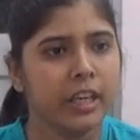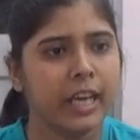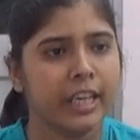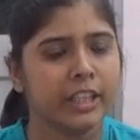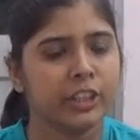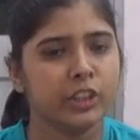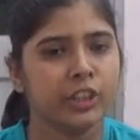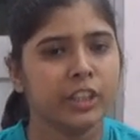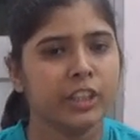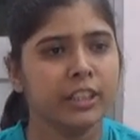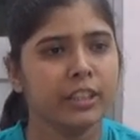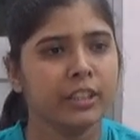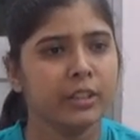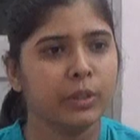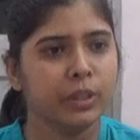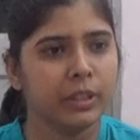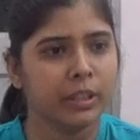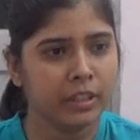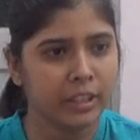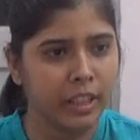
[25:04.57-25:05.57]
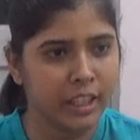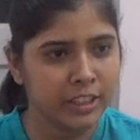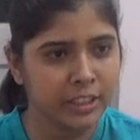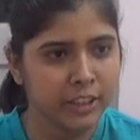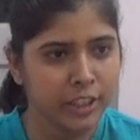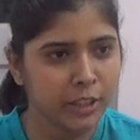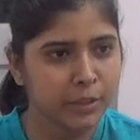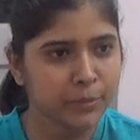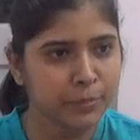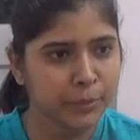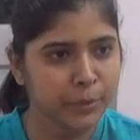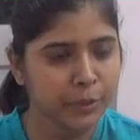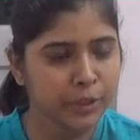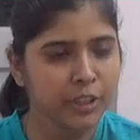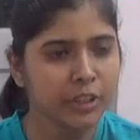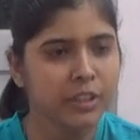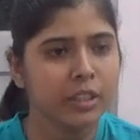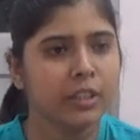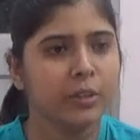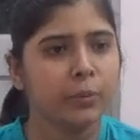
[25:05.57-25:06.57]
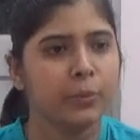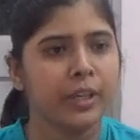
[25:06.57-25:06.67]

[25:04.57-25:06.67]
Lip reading: Actually, in Rajgangpur,